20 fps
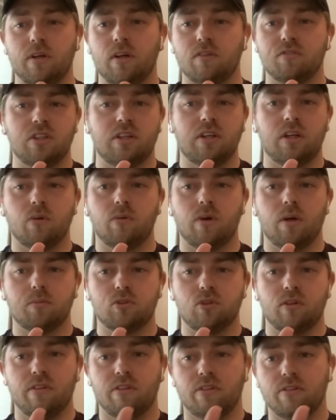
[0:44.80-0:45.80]
seen anywhere
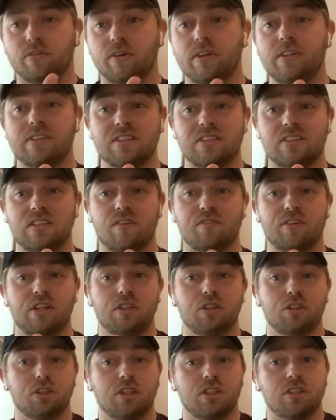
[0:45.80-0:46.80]
between 3 to 7
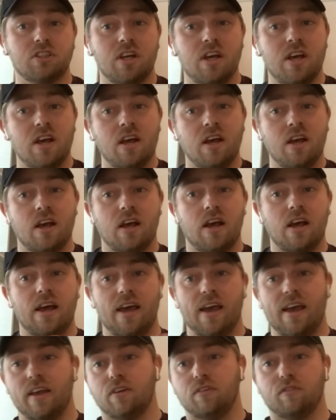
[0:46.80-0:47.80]
inches
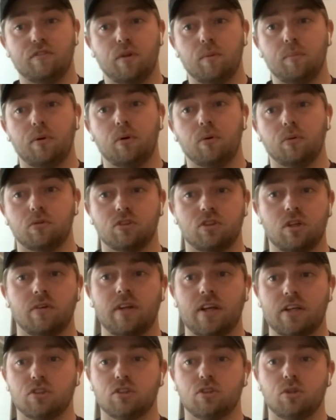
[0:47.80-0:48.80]
ahead of the ball. So
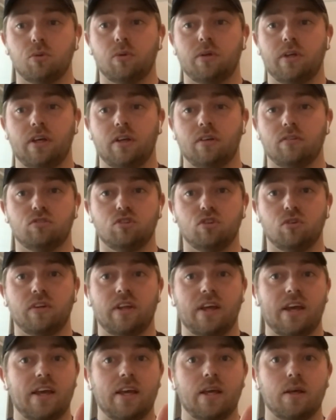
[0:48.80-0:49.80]
that's talking sort of
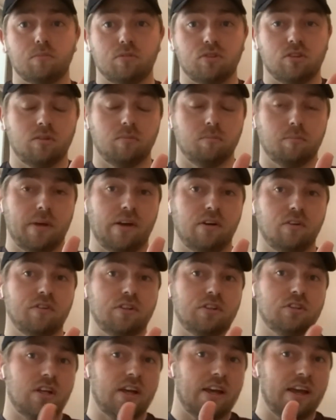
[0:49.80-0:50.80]
their hips and
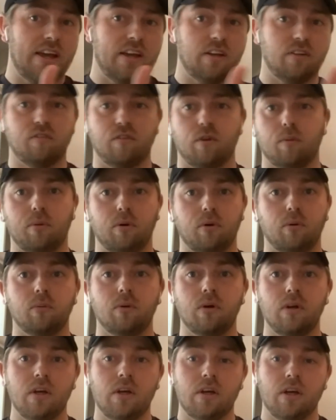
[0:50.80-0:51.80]
pelvis ahead of the ball
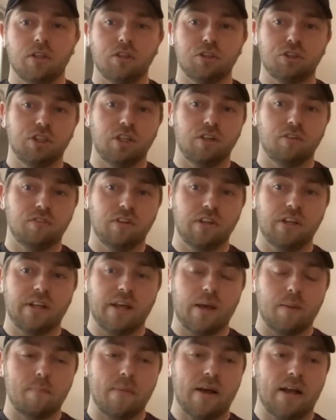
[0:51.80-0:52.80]
and shifting
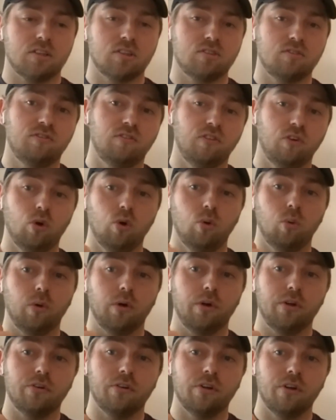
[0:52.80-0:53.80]
their mass
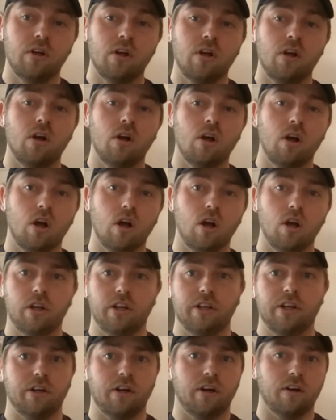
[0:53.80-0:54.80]
forward
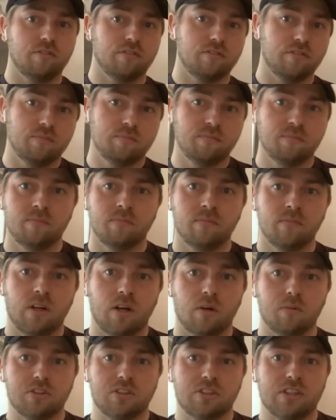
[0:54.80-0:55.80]
early enough.
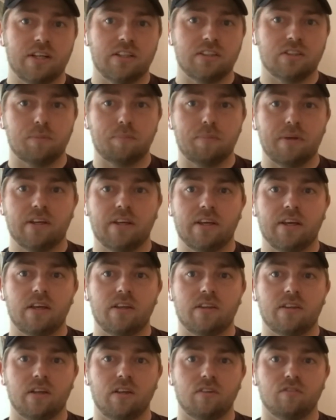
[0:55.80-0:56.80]
I would say is the big
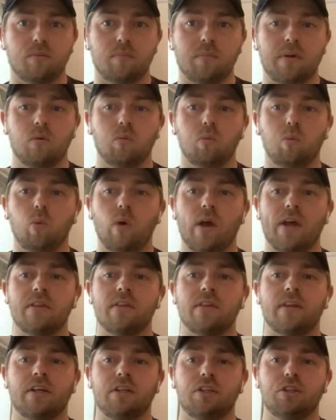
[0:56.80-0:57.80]
key thing for me
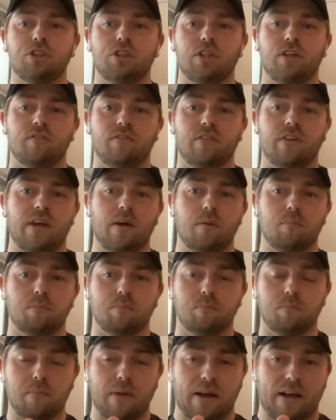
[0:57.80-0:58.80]
when they shift their
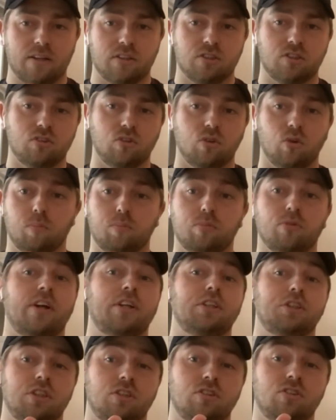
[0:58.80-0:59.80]
mass or
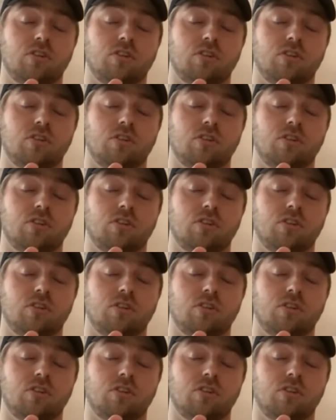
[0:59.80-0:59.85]
pressure,